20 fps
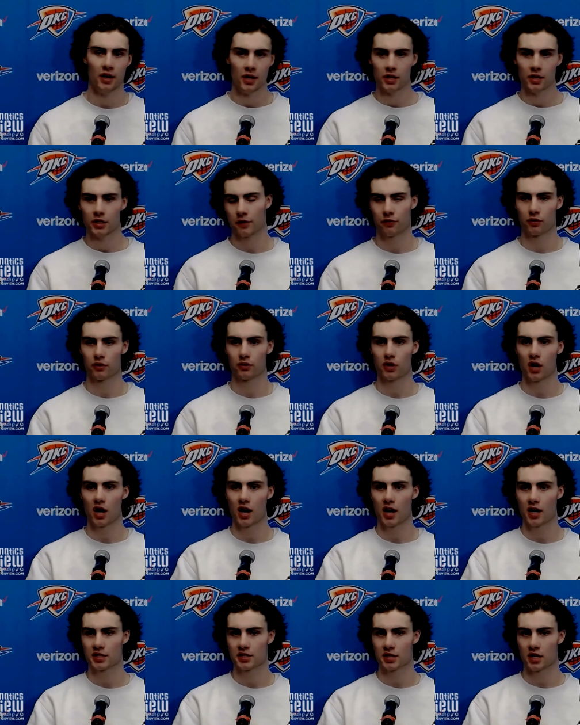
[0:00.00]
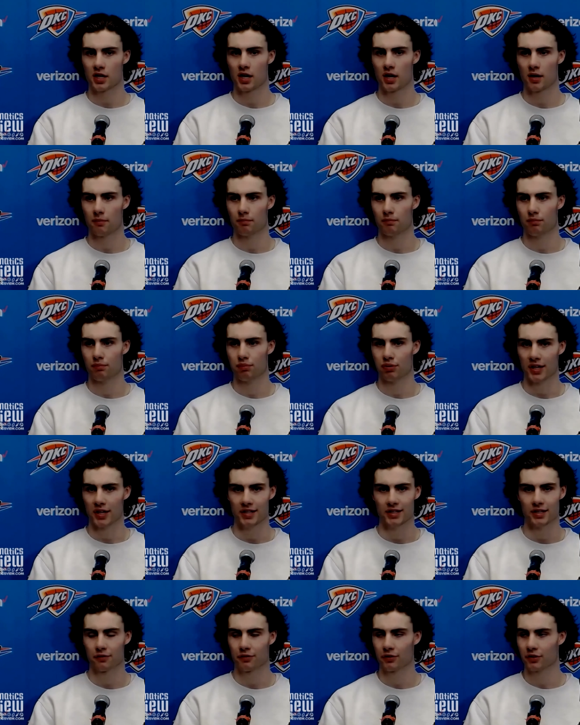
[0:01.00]
different guys um, play
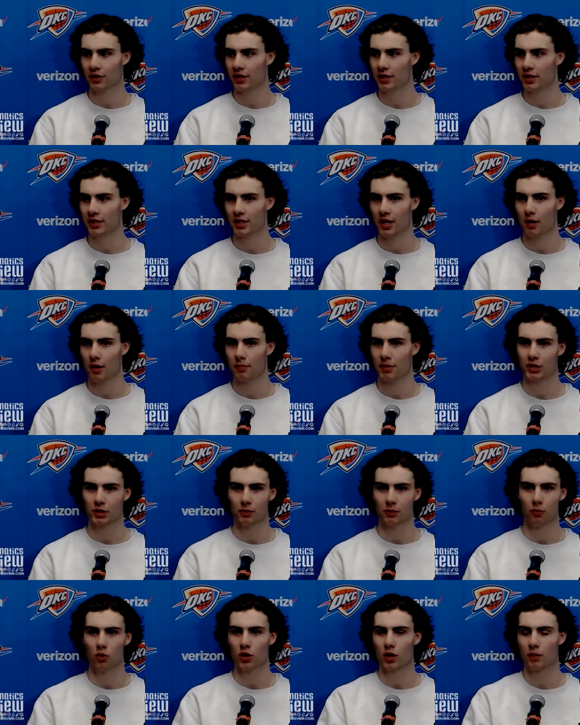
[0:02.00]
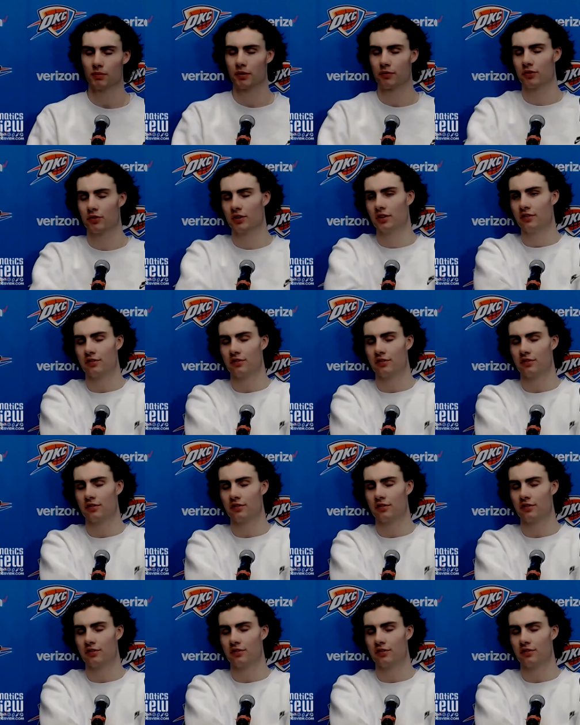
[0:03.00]
differently, uh, pick the ball up differently.